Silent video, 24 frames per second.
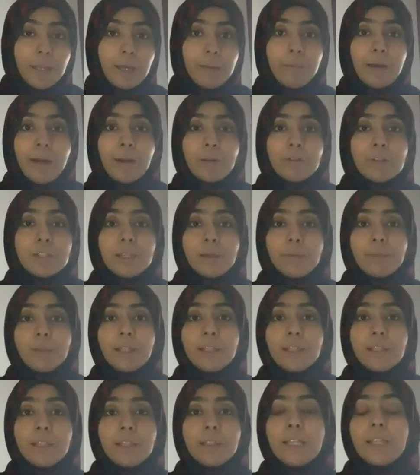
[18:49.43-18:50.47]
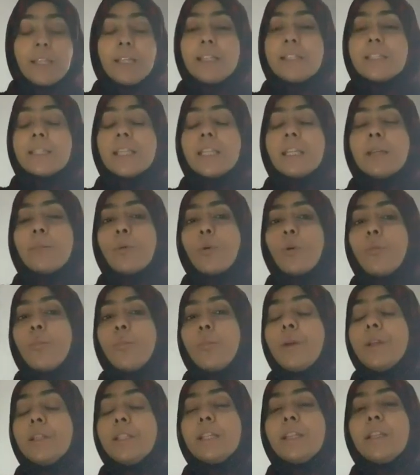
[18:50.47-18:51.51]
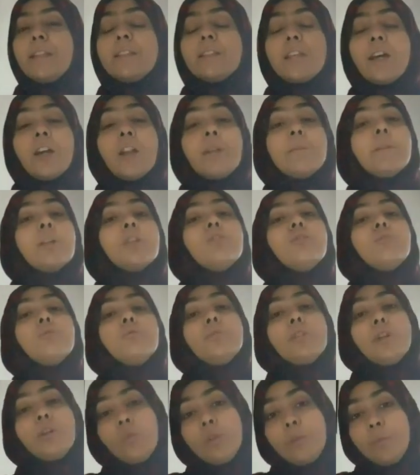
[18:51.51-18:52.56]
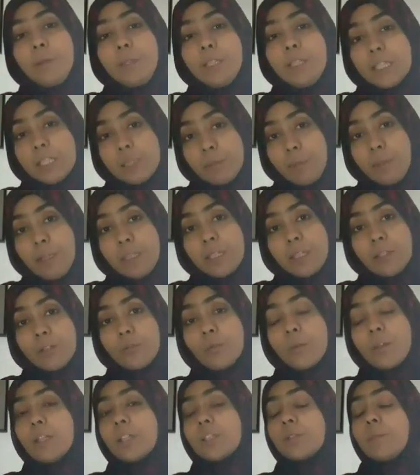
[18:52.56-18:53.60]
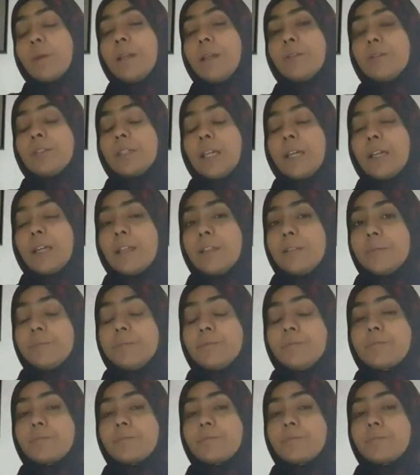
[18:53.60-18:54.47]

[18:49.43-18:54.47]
about something that is inappropriate, that is haram, that would be displeasing to Allah subhanahu wa ta'ala,